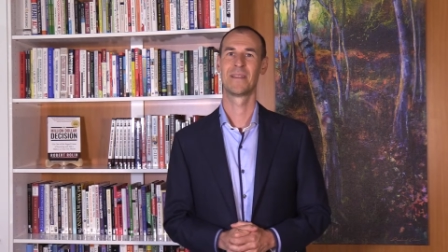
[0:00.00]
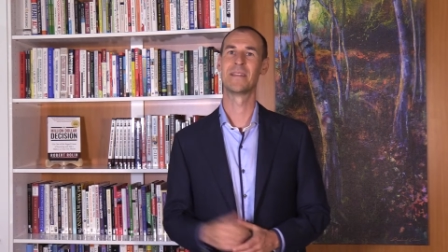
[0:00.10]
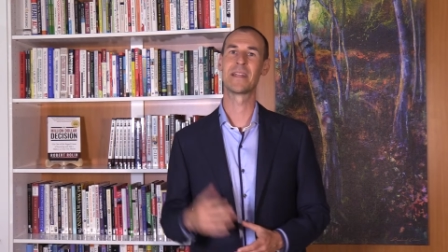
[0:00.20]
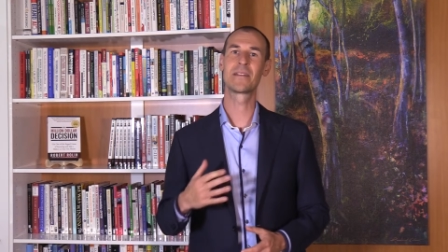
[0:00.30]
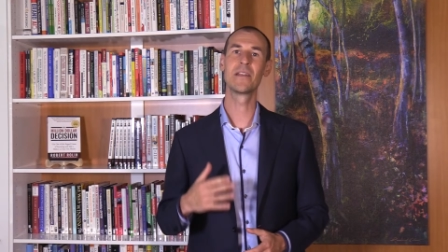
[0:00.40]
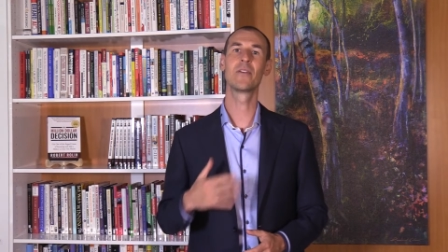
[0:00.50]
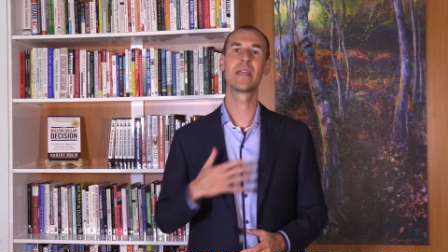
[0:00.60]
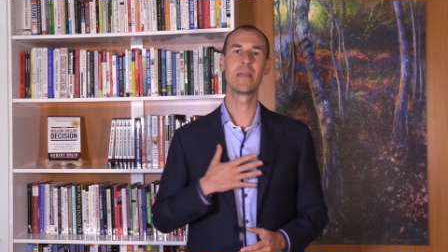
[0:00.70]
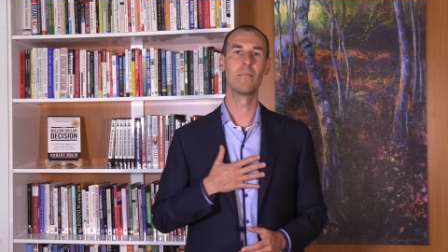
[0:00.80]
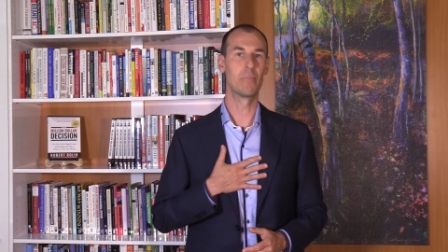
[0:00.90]
That
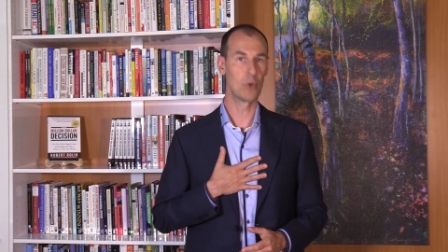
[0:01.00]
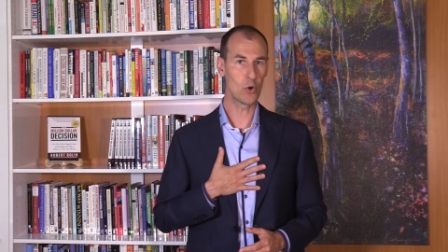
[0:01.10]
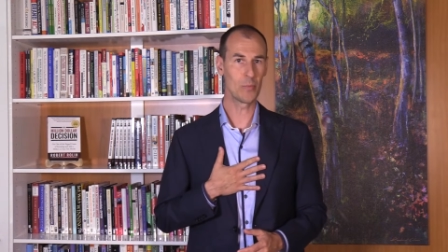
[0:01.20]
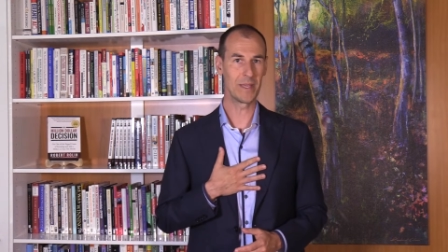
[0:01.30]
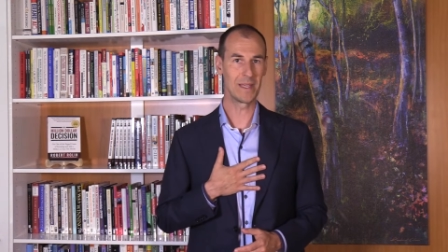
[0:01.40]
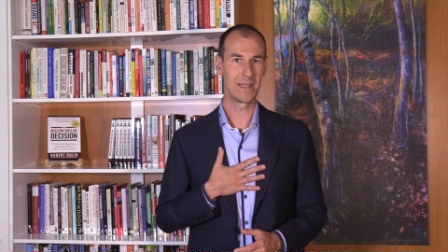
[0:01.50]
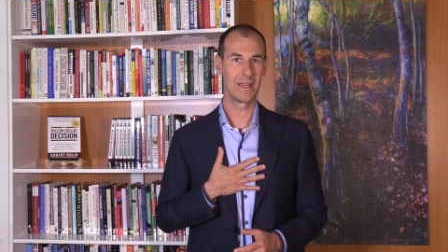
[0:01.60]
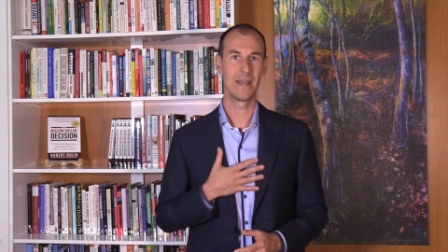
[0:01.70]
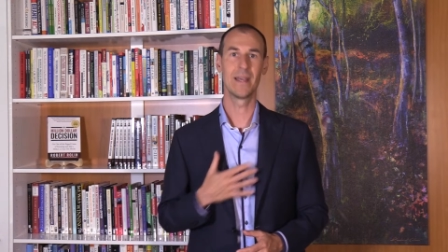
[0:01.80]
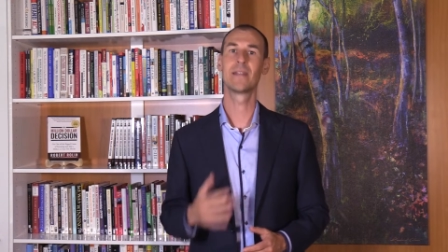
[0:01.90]
nearly broke me
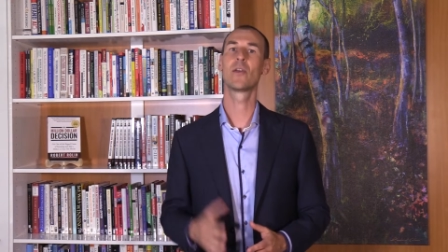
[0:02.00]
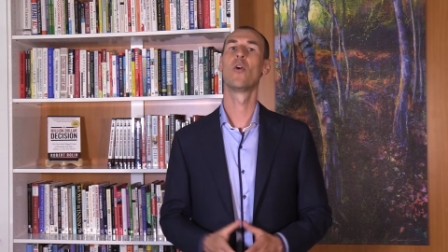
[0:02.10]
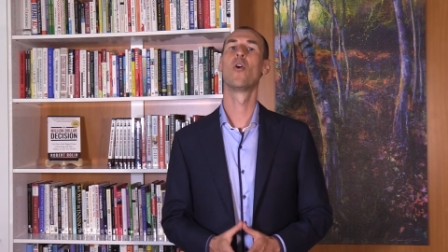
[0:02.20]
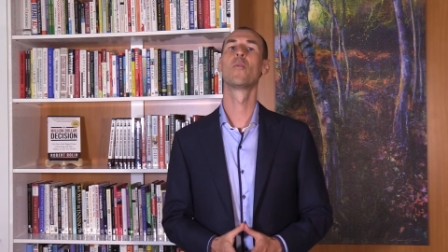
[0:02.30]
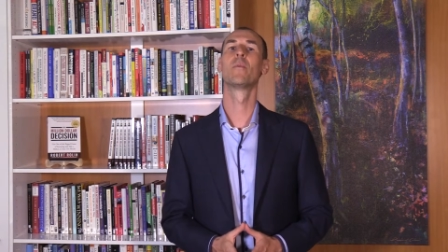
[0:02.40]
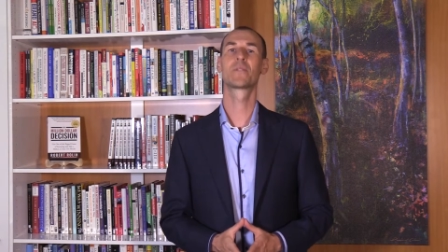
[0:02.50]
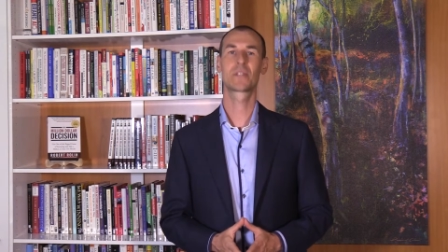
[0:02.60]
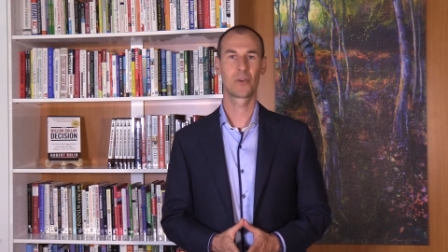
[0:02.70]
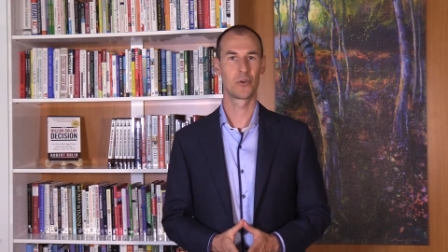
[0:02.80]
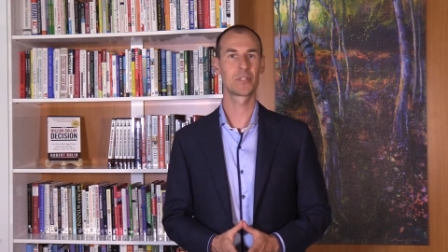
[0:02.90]
and
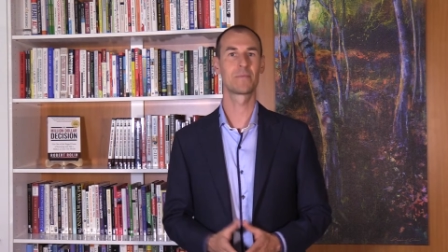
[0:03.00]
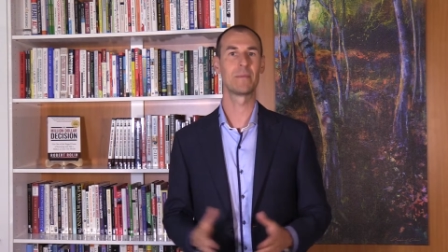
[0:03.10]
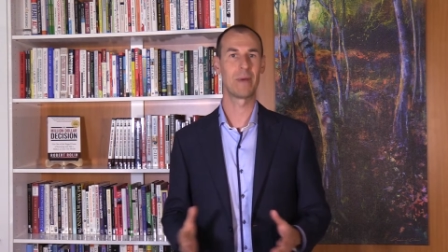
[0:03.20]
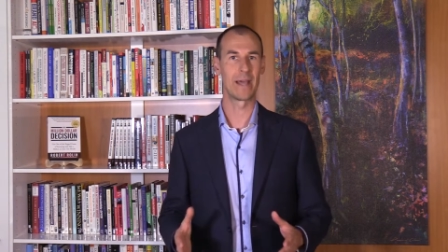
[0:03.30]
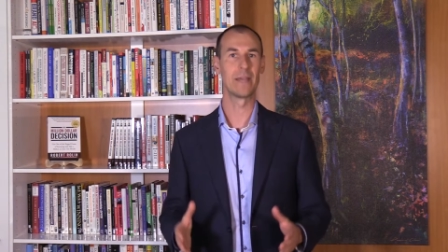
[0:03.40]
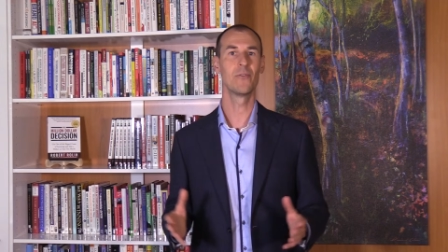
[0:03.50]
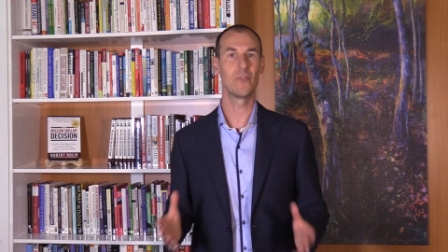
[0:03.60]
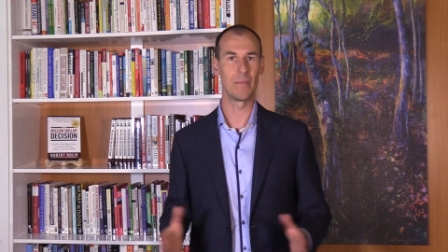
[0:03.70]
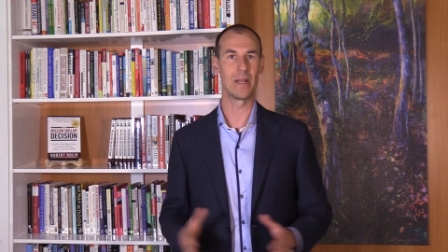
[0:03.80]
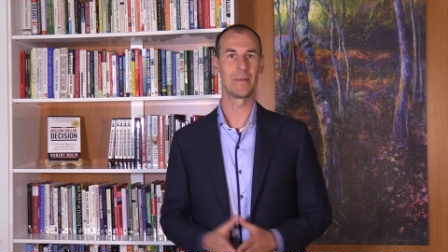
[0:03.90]
almost cost me my
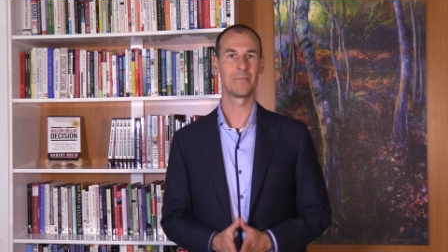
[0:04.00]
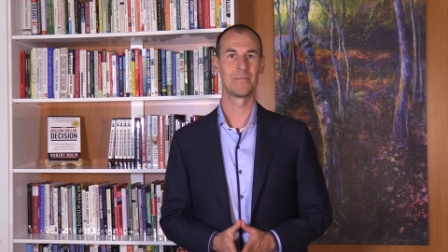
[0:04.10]
family.